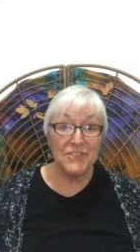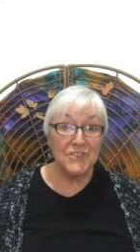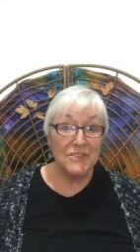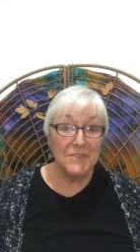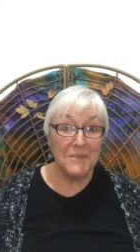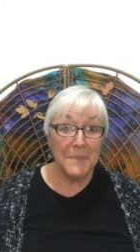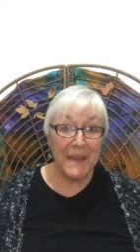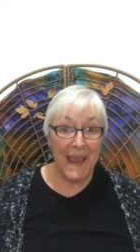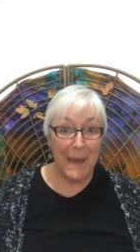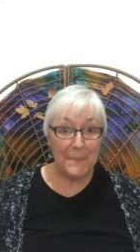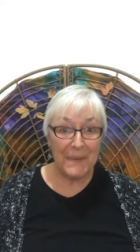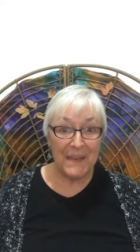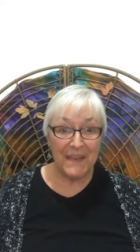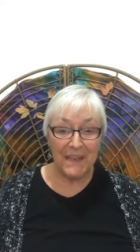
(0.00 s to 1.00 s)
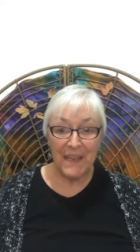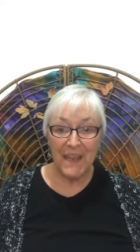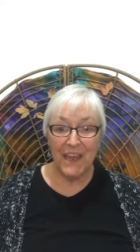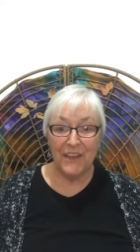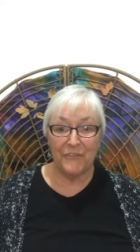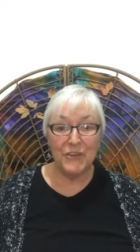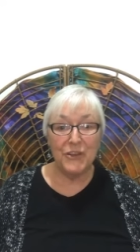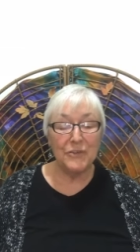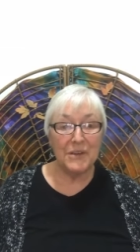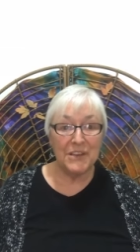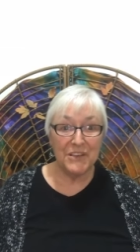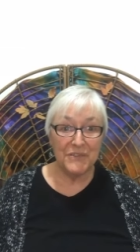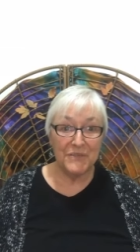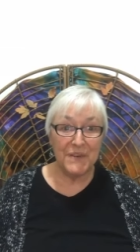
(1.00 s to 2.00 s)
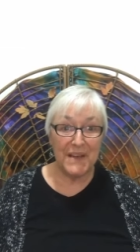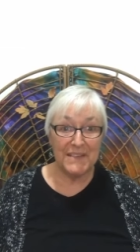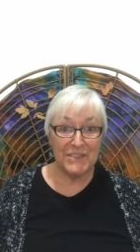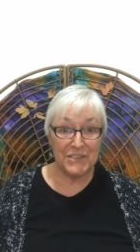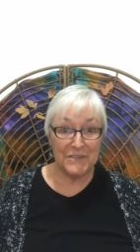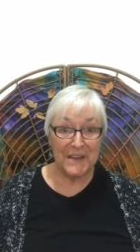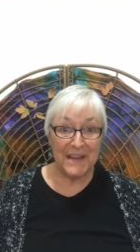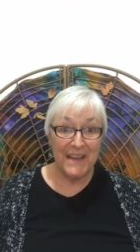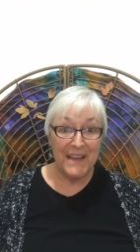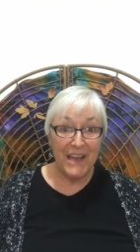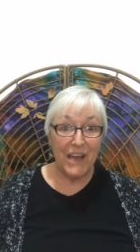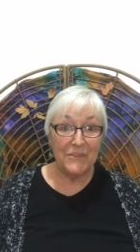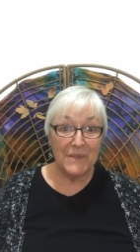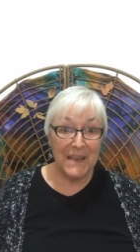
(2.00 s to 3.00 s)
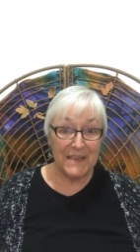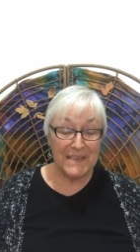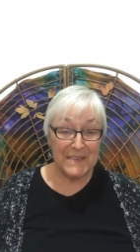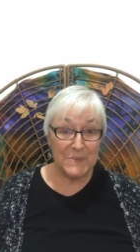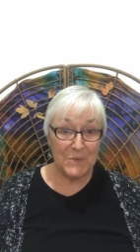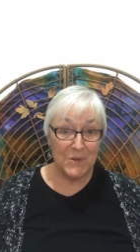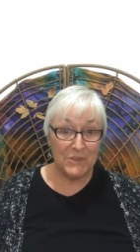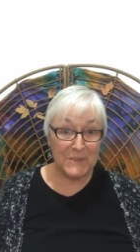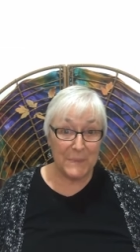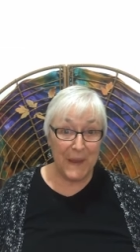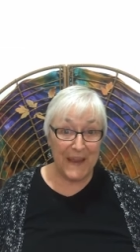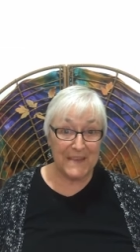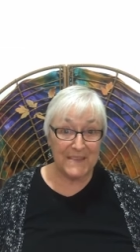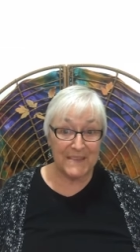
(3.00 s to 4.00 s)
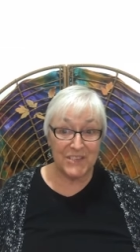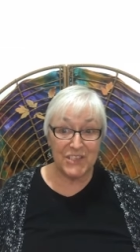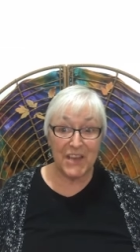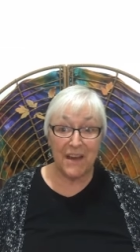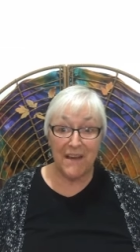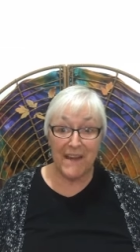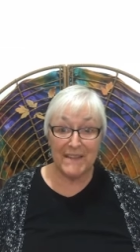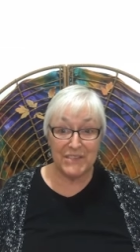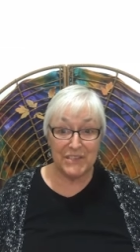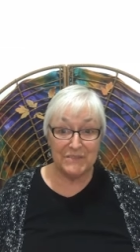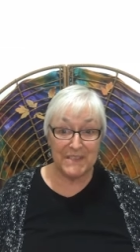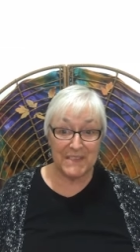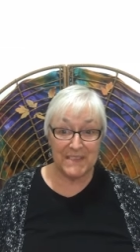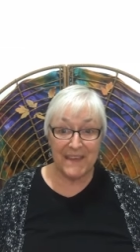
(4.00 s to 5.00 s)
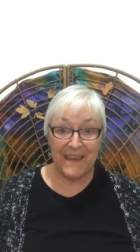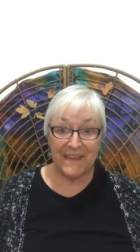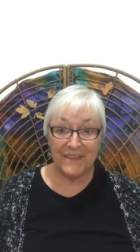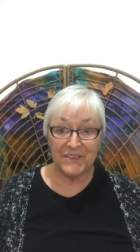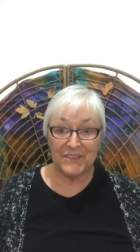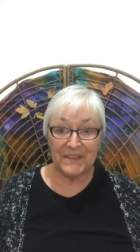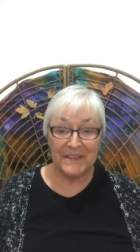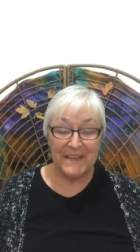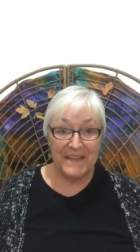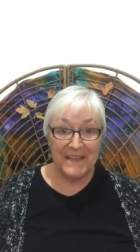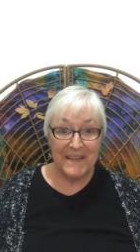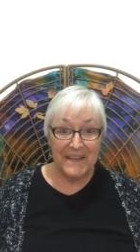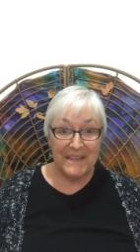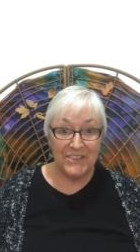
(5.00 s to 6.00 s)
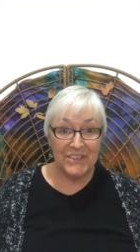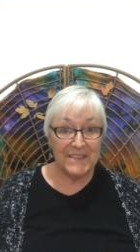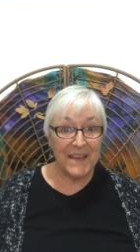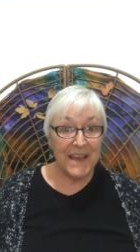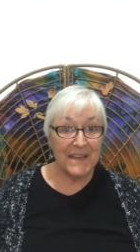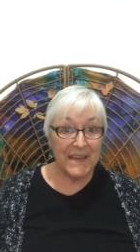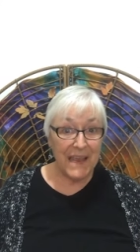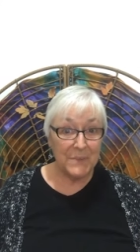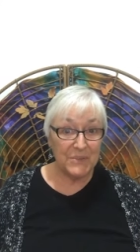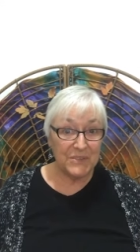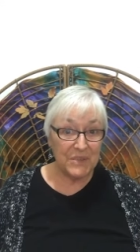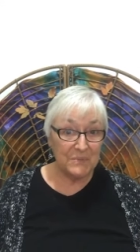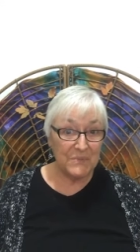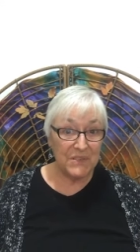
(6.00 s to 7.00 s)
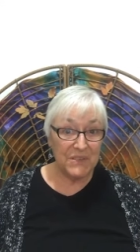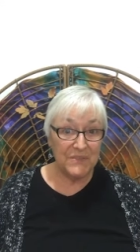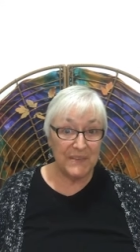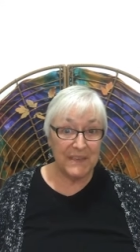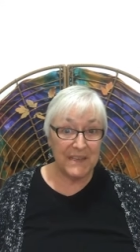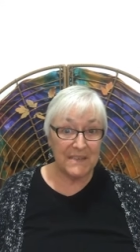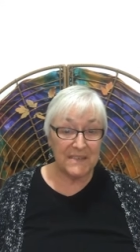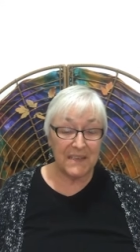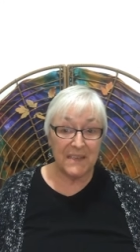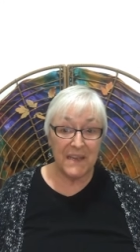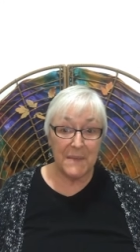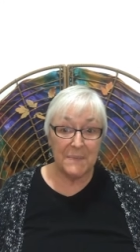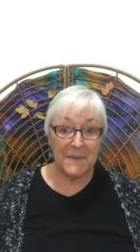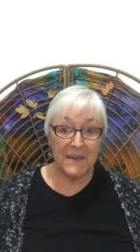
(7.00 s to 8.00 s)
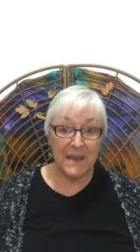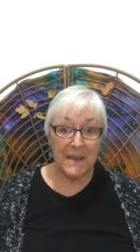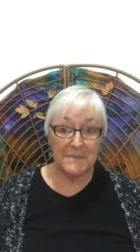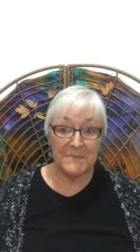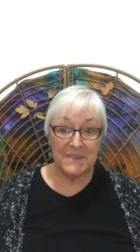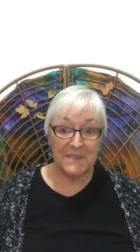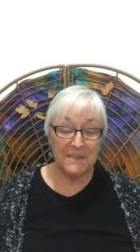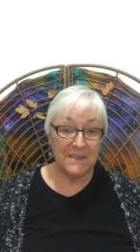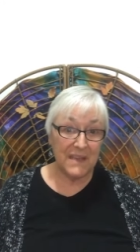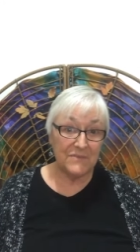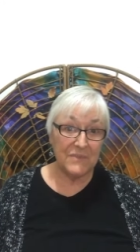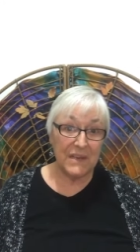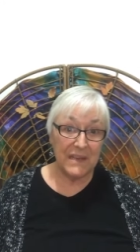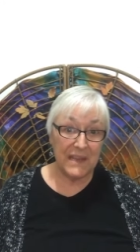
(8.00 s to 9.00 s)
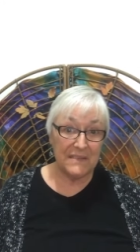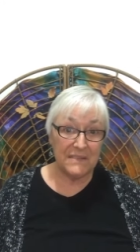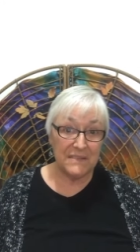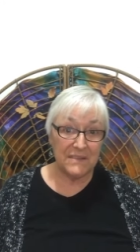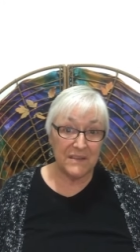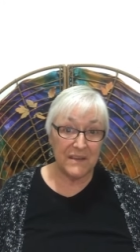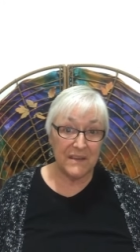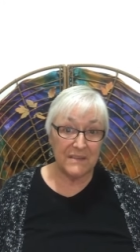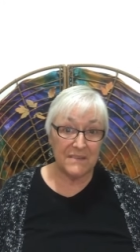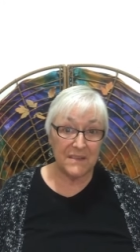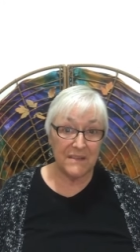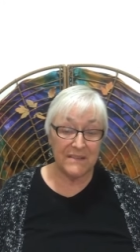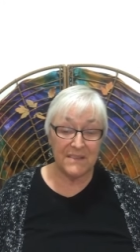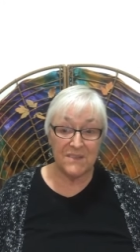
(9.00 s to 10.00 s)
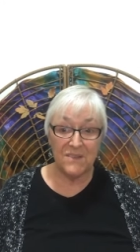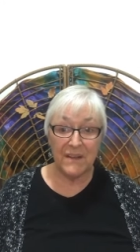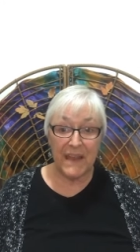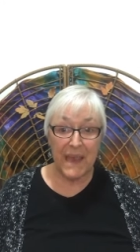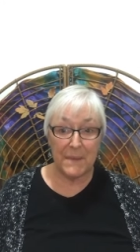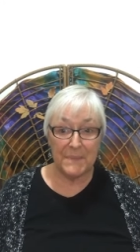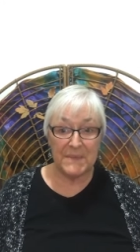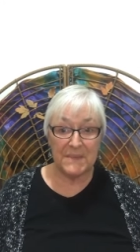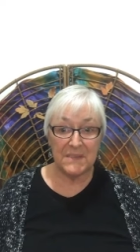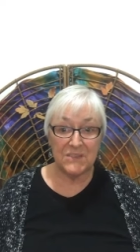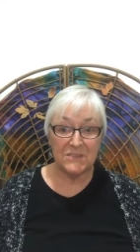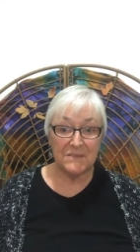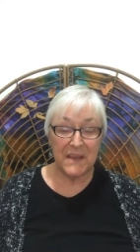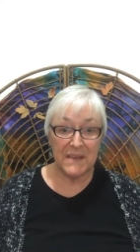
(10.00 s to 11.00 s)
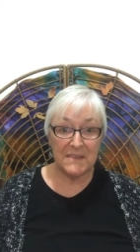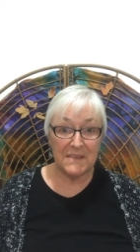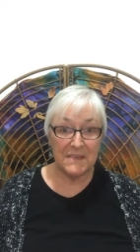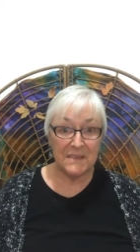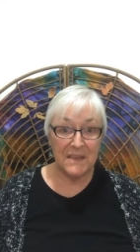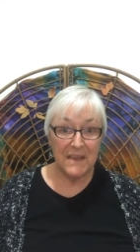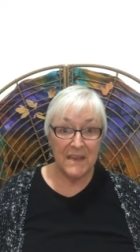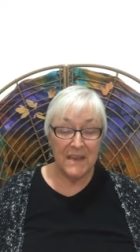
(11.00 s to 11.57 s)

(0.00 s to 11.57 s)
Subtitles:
you be happy if you were confined to a really small space and tied to a stake, you know? She's unable to move unless the keeper comes and releases her, so it's not a happy situation.